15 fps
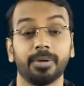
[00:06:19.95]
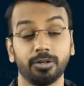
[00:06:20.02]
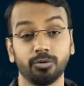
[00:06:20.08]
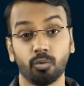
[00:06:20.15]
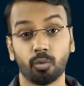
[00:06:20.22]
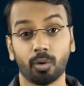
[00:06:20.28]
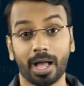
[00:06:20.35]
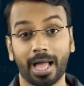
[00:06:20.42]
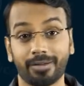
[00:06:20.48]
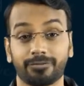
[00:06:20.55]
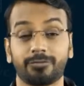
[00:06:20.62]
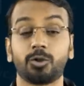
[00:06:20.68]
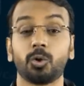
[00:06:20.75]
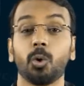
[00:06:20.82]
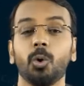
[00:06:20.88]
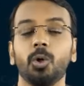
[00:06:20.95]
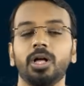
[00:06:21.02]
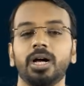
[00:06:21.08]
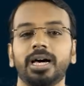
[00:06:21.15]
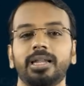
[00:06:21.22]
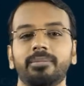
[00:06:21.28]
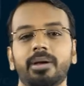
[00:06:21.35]
And you have
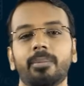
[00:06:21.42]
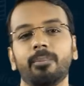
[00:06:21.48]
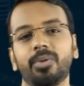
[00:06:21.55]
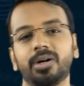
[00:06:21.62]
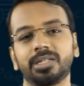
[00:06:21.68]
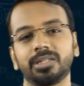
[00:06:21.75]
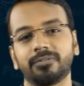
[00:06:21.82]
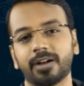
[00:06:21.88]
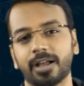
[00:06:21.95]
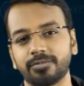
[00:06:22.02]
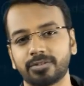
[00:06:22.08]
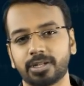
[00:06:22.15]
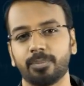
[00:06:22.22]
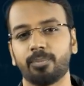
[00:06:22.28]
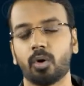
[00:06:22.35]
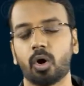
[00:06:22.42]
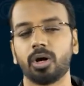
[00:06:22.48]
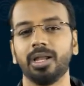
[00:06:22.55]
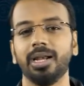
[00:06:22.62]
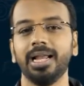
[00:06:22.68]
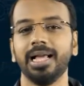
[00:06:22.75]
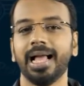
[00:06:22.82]
to remember the 5-step
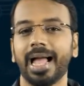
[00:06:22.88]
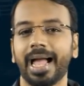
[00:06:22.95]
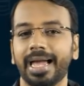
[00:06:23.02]
model